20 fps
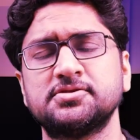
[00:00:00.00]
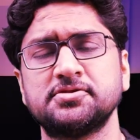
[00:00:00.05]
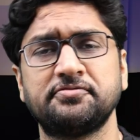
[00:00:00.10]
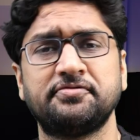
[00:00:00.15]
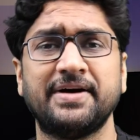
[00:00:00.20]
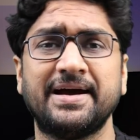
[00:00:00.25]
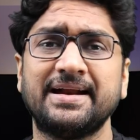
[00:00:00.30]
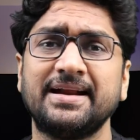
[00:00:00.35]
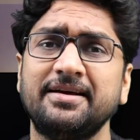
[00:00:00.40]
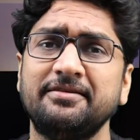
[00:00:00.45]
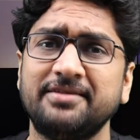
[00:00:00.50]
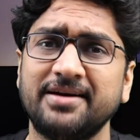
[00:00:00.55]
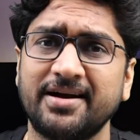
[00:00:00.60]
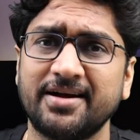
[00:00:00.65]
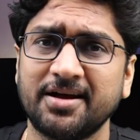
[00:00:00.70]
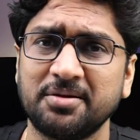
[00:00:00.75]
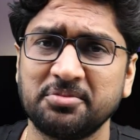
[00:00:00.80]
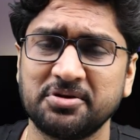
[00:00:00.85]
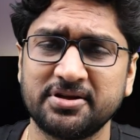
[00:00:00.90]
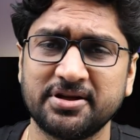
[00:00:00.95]
So finally, we are
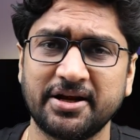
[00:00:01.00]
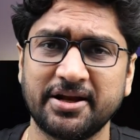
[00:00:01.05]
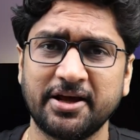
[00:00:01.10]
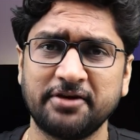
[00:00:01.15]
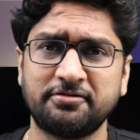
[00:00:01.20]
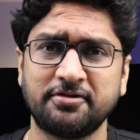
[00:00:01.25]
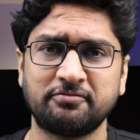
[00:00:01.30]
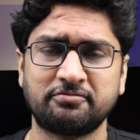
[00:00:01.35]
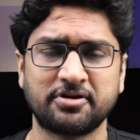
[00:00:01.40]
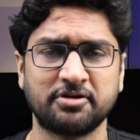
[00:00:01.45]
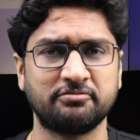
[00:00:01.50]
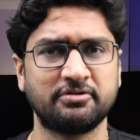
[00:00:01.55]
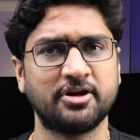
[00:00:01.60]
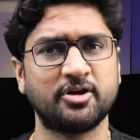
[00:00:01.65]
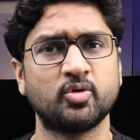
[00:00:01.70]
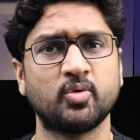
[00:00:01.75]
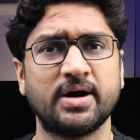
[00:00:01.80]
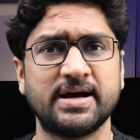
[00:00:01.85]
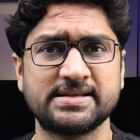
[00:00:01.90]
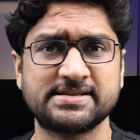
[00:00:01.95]
done with the day 15
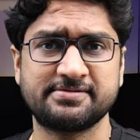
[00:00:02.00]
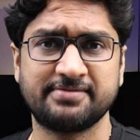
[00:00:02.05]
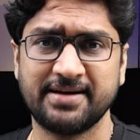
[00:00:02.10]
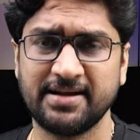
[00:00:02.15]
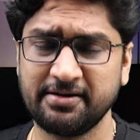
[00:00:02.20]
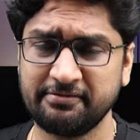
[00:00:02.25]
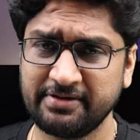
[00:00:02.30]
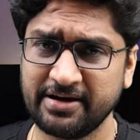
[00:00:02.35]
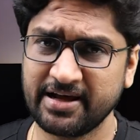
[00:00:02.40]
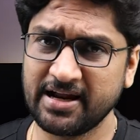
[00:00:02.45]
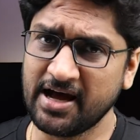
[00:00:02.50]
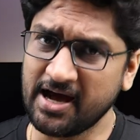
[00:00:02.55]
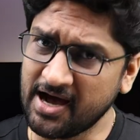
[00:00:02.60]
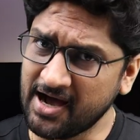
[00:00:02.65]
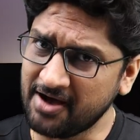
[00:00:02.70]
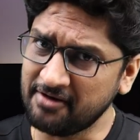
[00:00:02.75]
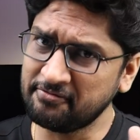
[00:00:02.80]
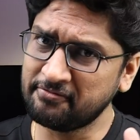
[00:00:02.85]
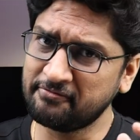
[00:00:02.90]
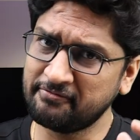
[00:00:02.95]
video as well. We are
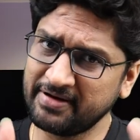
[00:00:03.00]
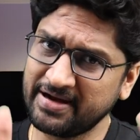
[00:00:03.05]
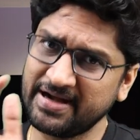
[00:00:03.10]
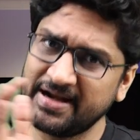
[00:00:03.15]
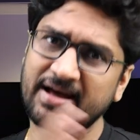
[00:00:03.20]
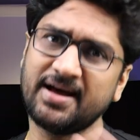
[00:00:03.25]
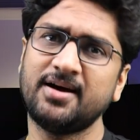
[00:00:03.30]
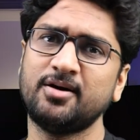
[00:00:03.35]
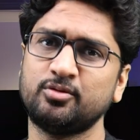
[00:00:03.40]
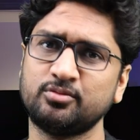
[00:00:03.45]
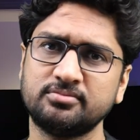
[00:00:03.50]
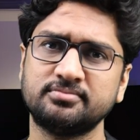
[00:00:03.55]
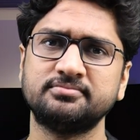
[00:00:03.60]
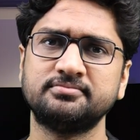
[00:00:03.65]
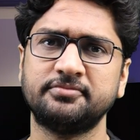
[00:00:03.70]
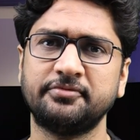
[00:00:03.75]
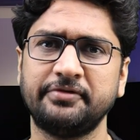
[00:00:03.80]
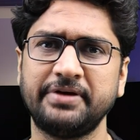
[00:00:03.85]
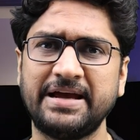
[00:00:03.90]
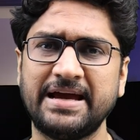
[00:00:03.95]
halfway down.
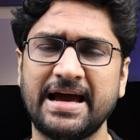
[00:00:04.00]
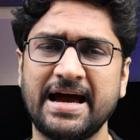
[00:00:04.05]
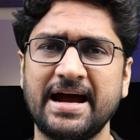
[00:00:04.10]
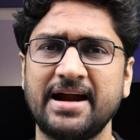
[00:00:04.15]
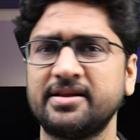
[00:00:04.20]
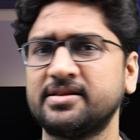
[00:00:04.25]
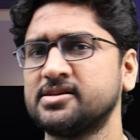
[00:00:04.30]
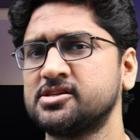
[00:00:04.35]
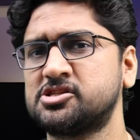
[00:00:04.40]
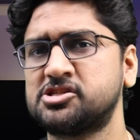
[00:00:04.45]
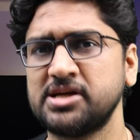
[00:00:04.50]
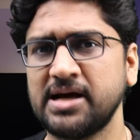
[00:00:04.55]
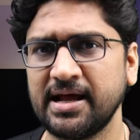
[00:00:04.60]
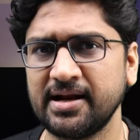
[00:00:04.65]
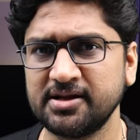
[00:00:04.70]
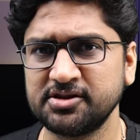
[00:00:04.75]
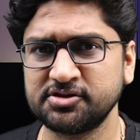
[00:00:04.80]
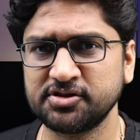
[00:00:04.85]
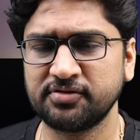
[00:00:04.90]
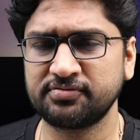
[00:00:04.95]
We had this
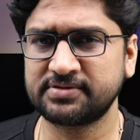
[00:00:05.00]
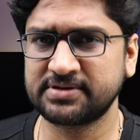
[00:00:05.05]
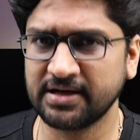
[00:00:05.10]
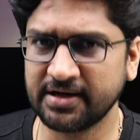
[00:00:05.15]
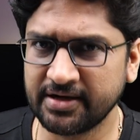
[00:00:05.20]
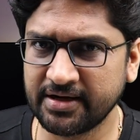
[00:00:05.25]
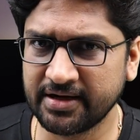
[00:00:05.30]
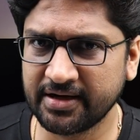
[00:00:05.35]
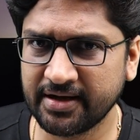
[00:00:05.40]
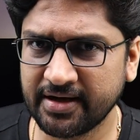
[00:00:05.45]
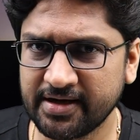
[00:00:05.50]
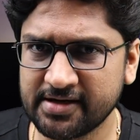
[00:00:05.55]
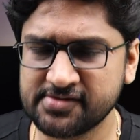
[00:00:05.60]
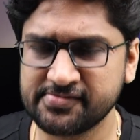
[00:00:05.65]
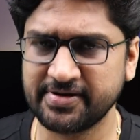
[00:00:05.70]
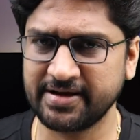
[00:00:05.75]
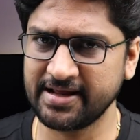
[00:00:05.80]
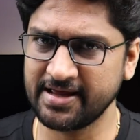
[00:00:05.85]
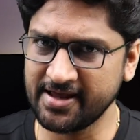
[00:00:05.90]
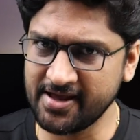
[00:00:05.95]
challenge of 30 days
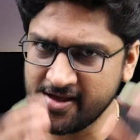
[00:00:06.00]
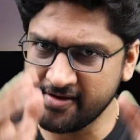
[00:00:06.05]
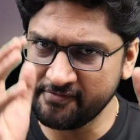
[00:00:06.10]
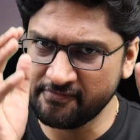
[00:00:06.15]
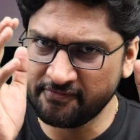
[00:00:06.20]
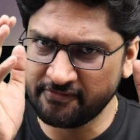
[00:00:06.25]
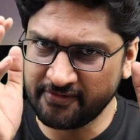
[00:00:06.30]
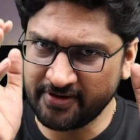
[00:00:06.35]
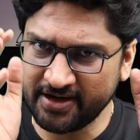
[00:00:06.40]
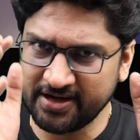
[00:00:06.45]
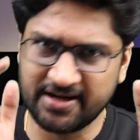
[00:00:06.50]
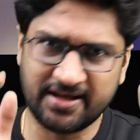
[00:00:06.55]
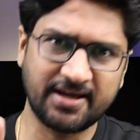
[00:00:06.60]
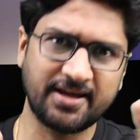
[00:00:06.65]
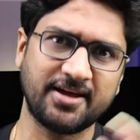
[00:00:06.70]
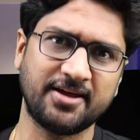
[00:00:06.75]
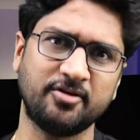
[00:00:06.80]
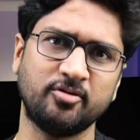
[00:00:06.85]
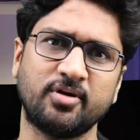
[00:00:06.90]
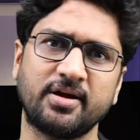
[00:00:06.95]
where every
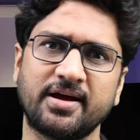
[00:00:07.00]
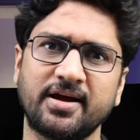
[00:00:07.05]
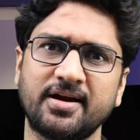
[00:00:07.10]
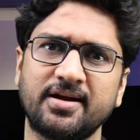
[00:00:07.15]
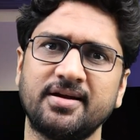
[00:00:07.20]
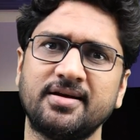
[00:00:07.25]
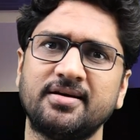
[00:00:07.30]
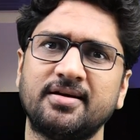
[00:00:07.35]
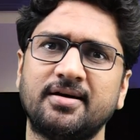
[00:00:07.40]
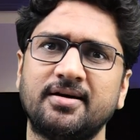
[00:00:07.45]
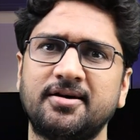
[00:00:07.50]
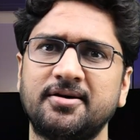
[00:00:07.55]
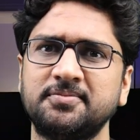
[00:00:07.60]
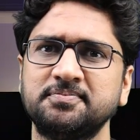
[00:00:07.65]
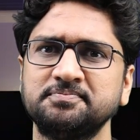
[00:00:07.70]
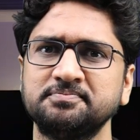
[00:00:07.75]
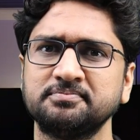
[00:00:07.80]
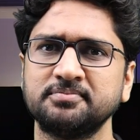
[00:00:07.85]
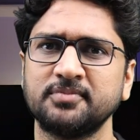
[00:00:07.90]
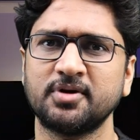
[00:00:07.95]
day you are getting a
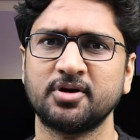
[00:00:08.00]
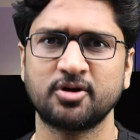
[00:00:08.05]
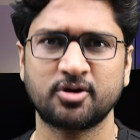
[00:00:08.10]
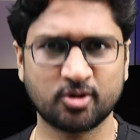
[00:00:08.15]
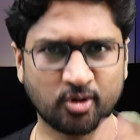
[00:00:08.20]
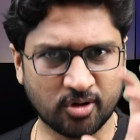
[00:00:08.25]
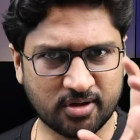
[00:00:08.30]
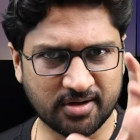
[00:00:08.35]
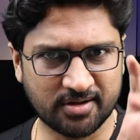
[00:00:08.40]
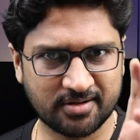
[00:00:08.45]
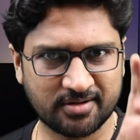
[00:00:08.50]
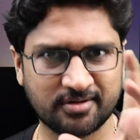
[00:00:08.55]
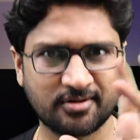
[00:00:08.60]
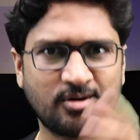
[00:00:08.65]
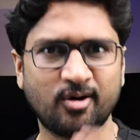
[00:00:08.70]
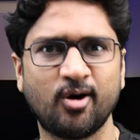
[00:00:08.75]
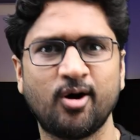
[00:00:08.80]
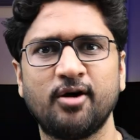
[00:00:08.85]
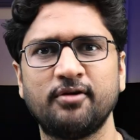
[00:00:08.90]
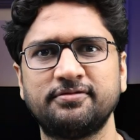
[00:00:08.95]
token
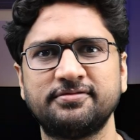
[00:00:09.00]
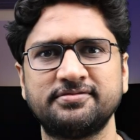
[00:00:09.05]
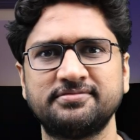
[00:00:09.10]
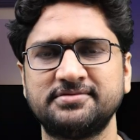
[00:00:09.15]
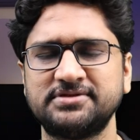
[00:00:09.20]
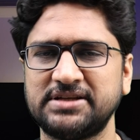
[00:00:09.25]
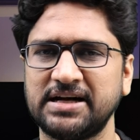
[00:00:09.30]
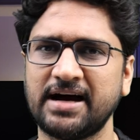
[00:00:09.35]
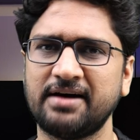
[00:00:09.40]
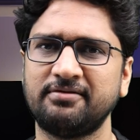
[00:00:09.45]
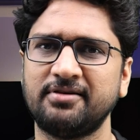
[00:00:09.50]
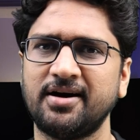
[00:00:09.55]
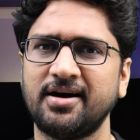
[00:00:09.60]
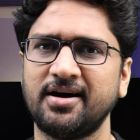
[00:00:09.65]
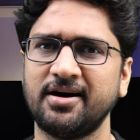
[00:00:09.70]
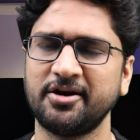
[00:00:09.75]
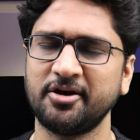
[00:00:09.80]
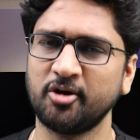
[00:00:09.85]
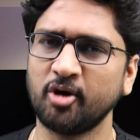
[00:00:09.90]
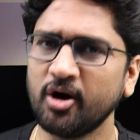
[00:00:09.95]
of
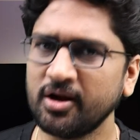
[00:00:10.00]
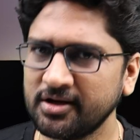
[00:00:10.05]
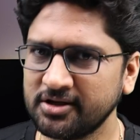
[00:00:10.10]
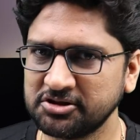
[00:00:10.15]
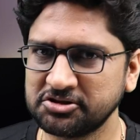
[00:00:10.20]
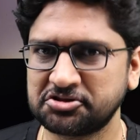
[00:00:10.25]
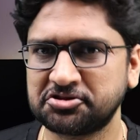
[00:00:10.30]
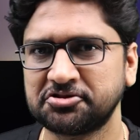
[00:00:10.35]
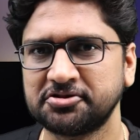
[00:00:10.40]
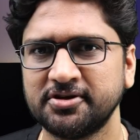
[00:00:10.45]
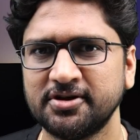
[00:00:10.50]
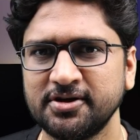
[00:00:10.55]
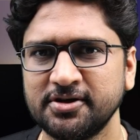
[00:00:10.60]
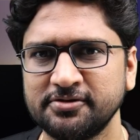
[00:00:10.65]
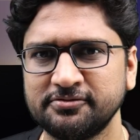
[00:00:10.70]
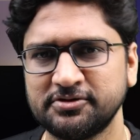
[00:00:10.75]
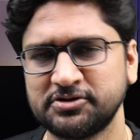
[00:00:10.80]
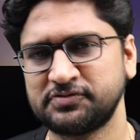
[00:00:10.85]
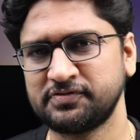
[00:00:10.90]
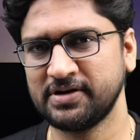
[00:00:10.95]
Java knowledge,
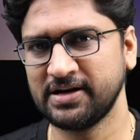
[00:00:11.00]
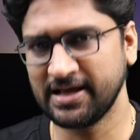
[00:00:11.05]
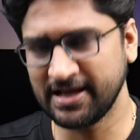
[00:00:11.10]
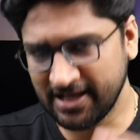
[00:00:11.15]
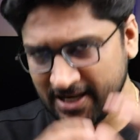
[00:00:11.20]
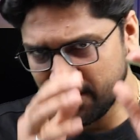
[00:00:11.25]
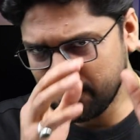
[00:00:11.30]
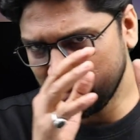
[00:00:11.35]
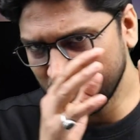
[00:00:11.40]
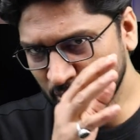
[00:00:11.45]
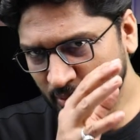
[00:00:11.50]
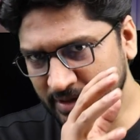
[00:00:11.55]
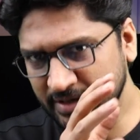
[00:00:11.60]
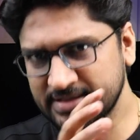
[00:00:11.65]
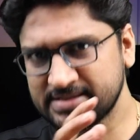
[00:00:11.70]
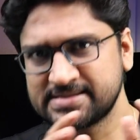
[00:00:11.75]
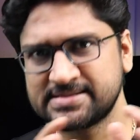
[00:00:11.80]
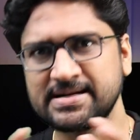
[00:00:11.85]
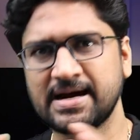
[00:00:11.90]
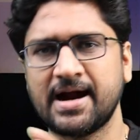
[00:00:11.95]
which will help you
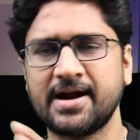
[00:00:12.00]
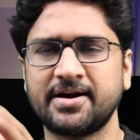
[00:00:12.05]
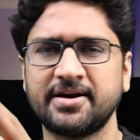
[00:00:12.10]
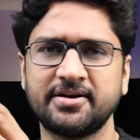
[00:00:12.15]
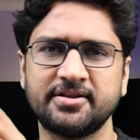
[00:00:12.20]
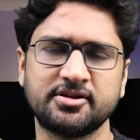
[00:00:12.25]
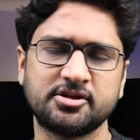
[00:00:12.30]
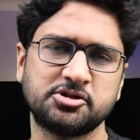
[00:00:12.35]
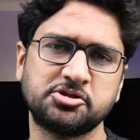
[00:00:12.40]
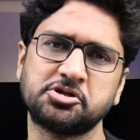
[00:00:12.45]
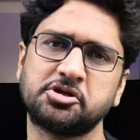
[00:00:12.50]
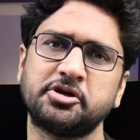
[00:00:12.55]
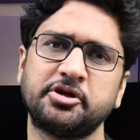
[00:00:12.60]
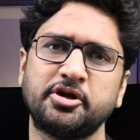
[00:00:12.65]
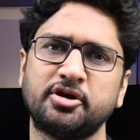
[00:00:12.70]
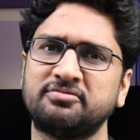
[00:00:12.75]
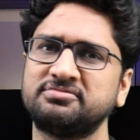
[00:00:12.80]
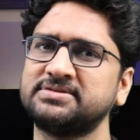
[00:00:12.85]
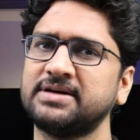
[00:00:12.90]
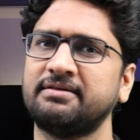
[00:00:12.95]
get started in the
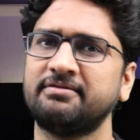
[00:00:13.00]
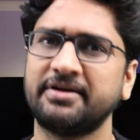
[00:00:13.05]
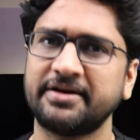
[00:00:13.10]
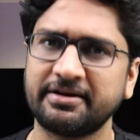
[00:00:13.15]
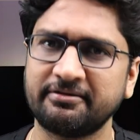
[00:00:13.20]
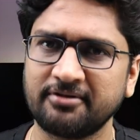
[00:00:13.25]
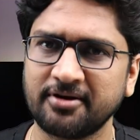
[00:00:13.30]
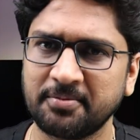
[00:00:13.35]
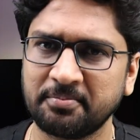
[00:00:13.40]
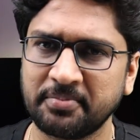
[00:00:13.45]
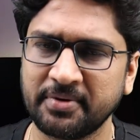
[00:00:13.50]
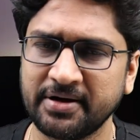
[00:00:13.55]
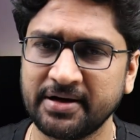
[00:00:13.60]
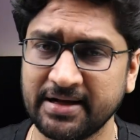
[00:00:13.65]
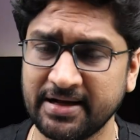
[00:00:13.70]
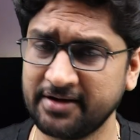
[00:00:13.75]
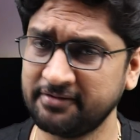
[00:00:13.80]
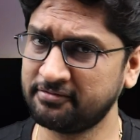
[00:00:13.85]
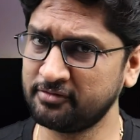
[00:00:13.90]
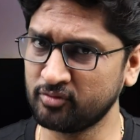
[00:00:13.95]
journey of Java development,
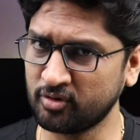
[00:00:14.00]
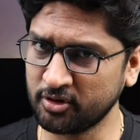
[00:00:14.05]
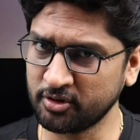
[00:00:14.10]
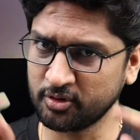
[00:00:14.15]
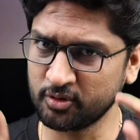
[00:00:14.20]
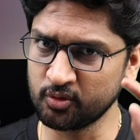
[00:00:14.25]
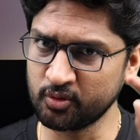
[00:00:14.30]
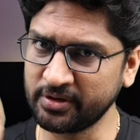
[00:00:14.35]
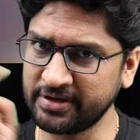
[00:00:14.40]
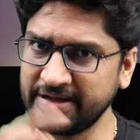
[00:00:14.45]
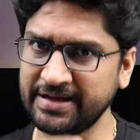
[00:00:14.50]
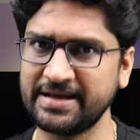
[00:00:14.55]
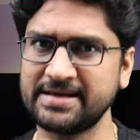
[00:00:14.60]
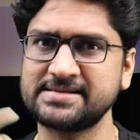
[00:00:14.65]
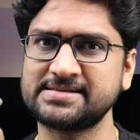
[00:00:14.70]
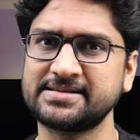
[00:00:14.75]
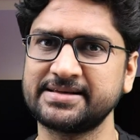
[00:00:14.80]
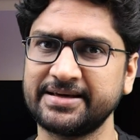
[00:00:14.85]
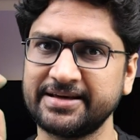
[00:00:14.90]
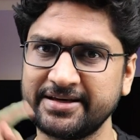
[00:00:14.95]
and if you want to do
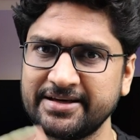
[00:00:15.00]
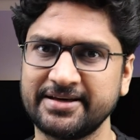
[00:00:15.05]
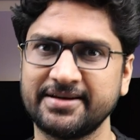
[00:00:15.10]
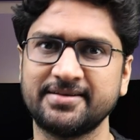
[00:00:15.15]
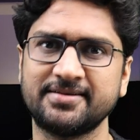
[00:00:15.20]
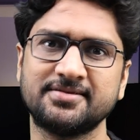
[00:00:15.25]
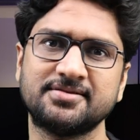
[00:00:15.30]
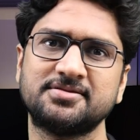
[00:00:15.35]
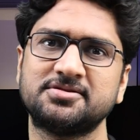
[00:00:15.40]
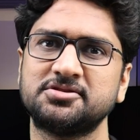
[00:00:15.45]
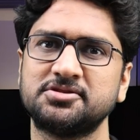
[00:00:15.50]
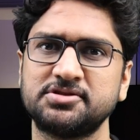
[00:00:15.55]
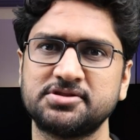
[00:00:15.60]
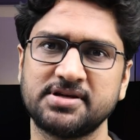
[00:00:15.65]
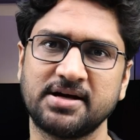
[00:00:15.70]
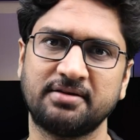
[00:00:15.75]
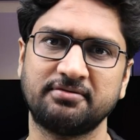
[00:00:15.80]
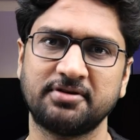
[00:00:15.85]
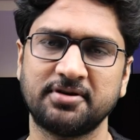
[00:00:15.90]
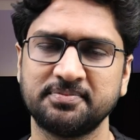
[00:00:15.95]
DSA in
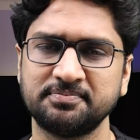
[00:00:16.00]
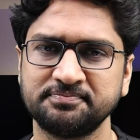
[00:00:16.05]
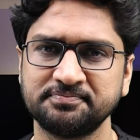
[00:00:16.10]
Java.